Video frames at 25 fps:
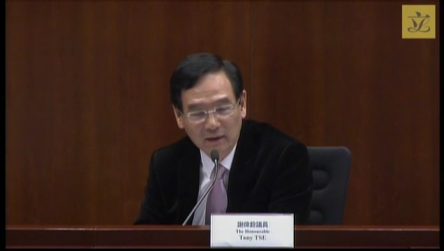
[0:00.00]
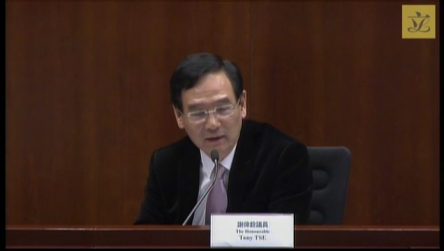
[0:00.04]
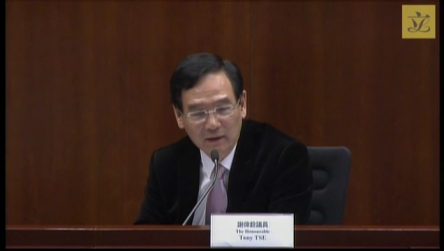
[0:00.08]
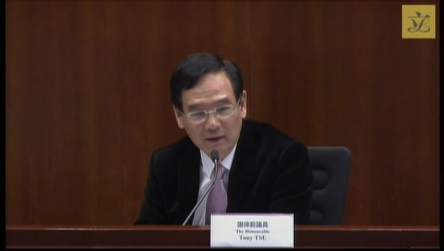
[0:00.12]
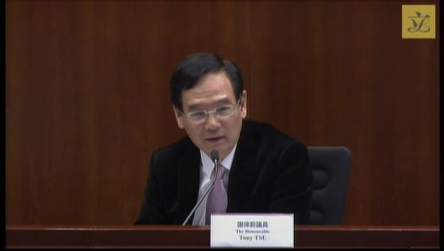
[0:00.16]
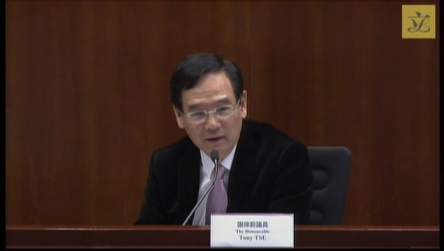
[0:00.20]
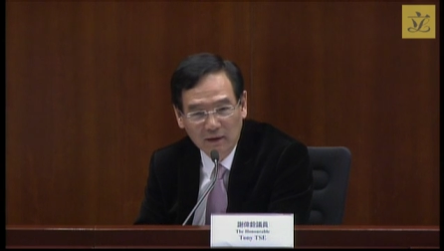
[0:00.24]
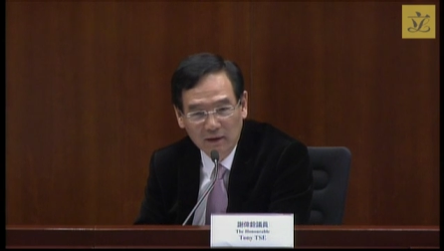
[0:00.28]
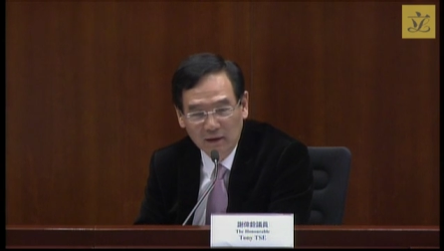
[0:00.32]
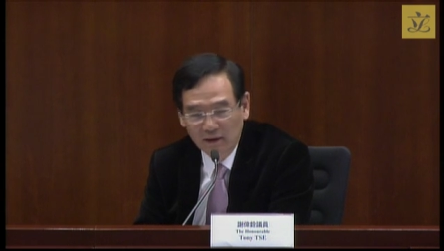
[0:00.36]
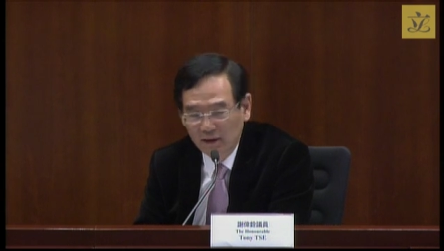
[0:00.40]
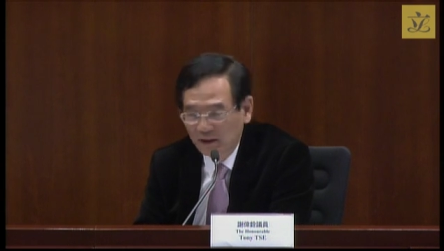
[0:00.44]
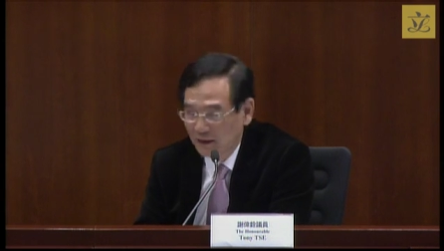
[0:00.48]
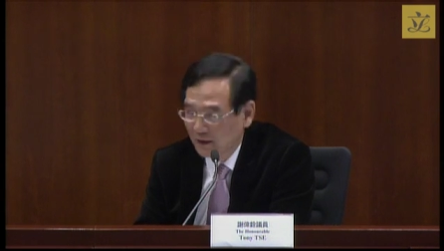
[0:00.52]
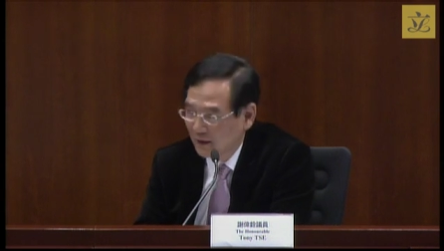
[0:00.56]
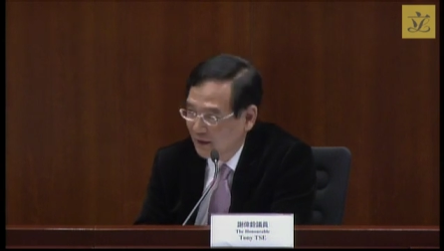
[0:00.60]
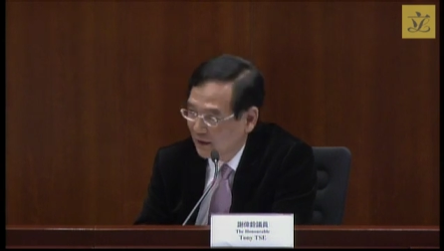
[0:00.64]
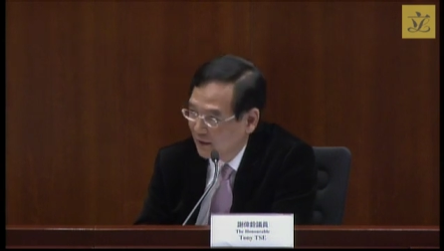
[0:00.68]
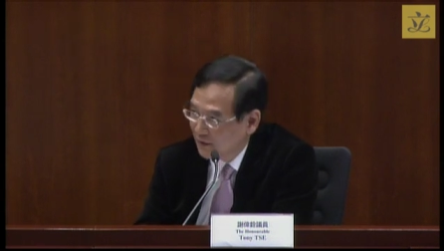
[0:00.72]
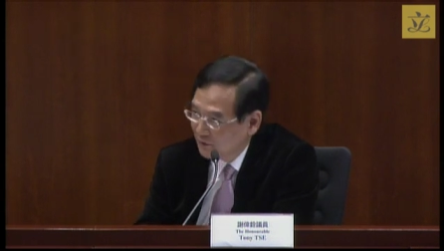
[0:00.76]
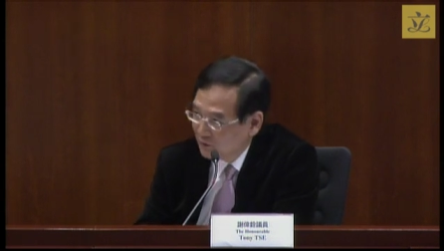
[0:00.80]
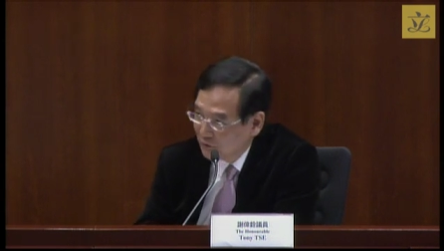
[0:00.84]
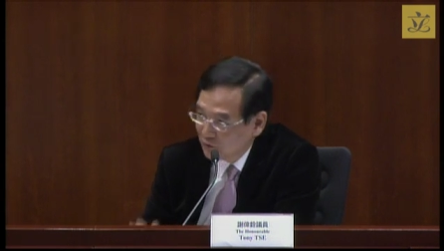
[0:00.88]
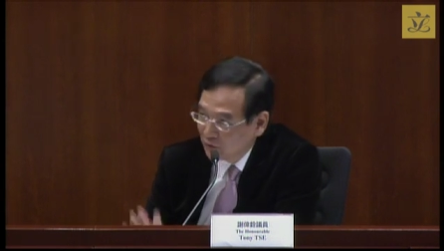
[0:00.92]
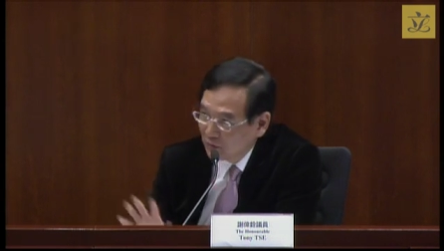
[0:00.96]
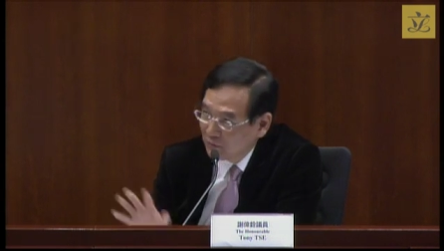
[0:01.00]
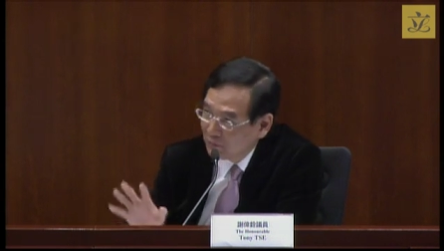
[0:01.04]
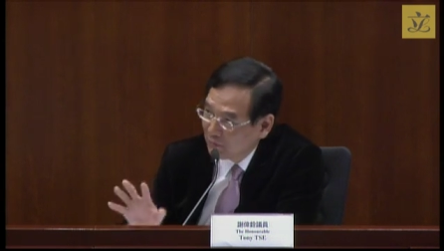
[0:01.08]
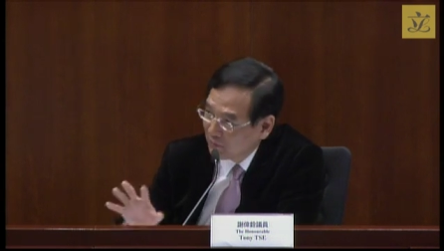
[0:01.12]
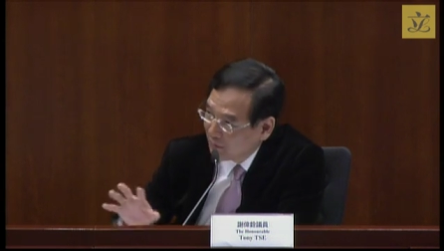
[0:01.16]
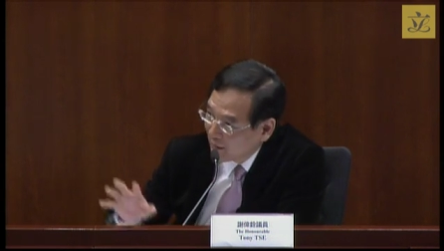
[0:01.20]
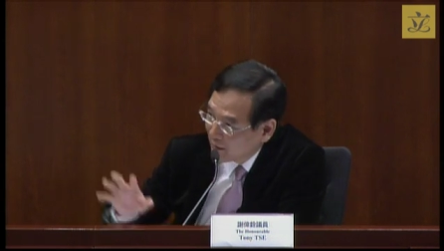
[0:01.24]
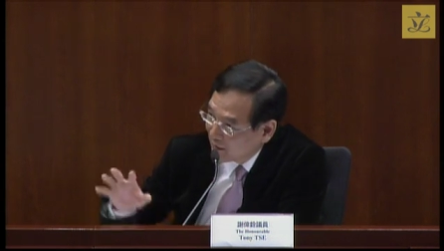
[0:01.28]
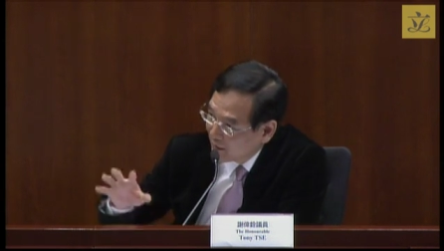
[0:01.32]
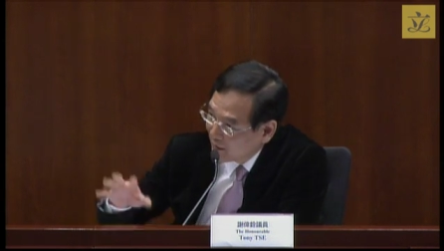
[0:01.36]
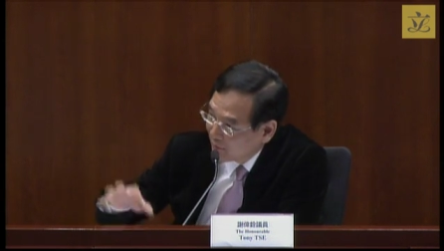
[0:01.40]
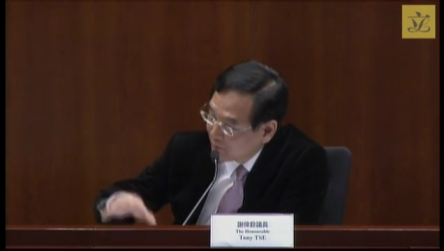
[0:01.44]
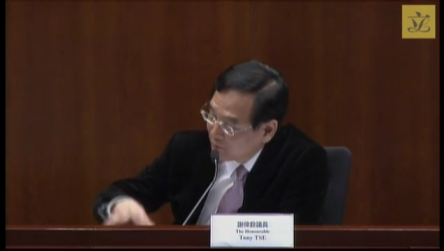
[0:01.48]
and these are all
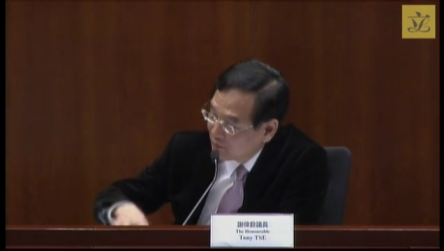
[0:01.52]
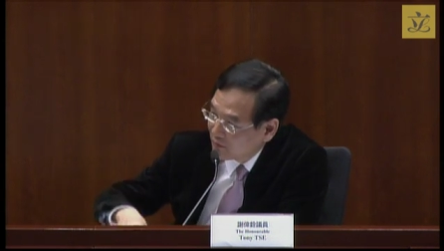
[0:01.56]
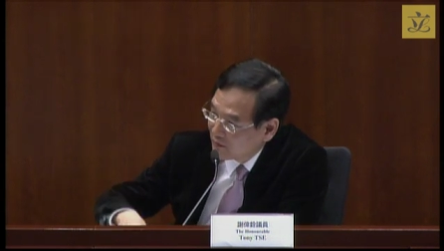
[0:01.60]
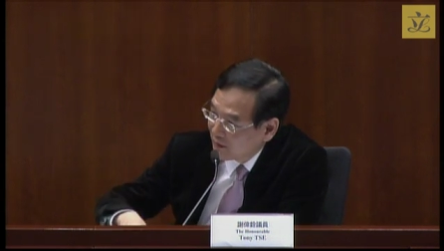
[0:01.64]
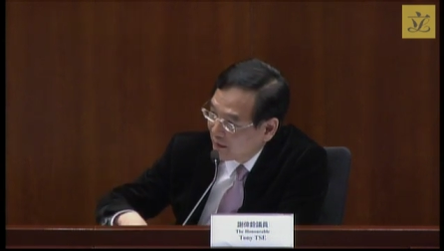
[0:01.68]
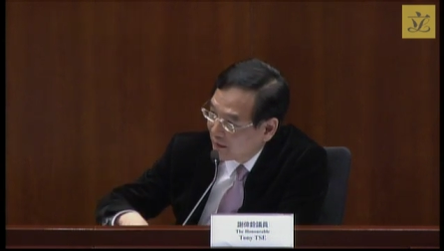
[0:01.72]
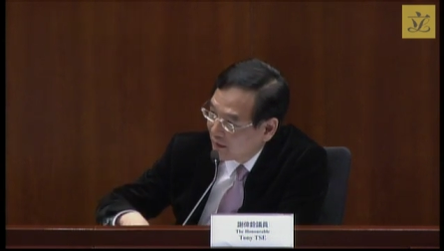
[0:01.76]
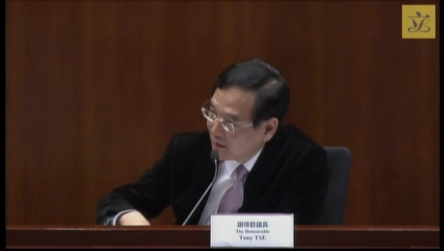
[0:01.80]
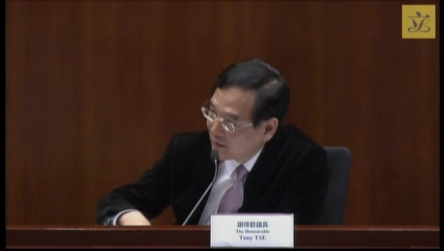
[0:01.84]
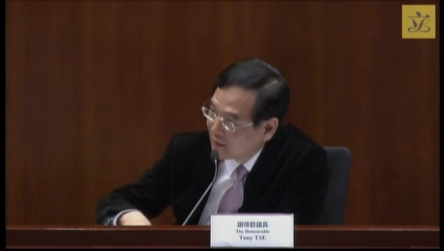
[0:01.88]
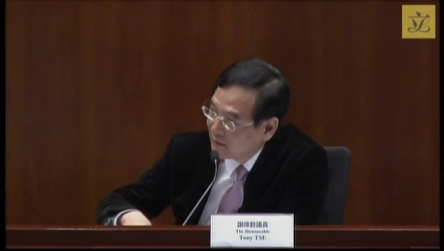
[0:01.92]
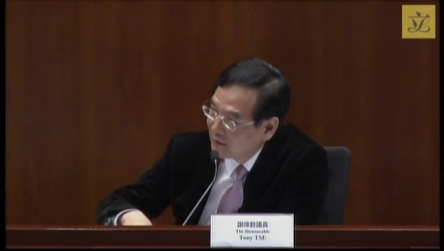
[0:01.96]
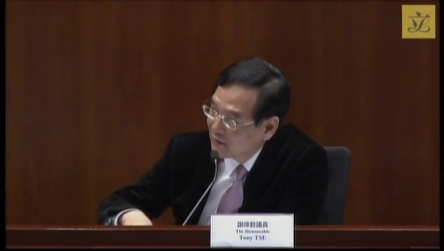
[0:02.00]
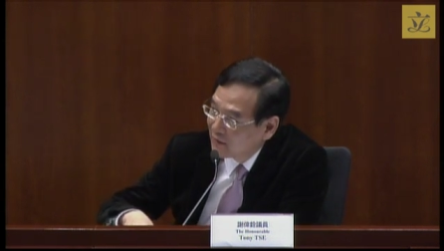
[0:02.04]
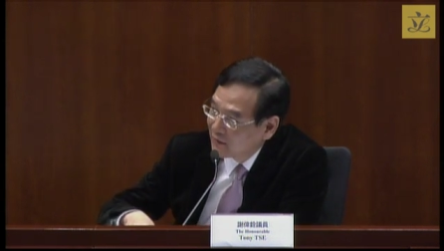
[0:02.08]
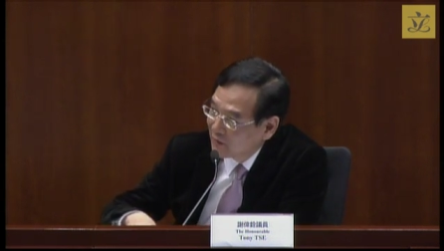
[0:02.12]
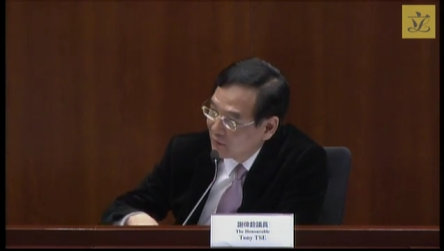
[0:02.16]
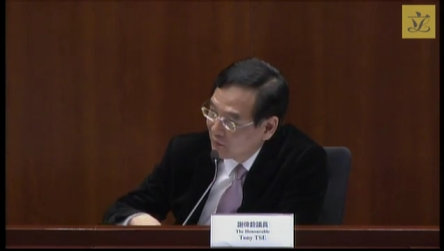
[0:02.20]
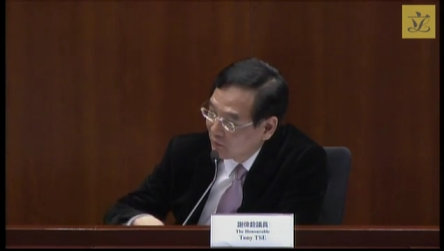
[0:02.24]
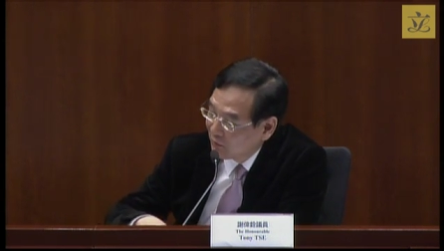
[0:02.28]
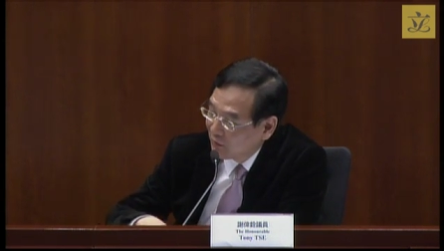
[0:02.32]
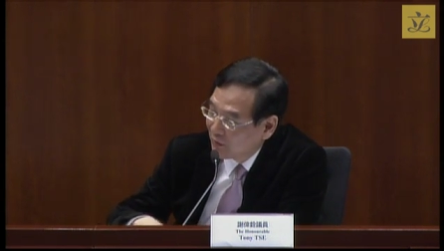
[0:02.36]
residential buildings.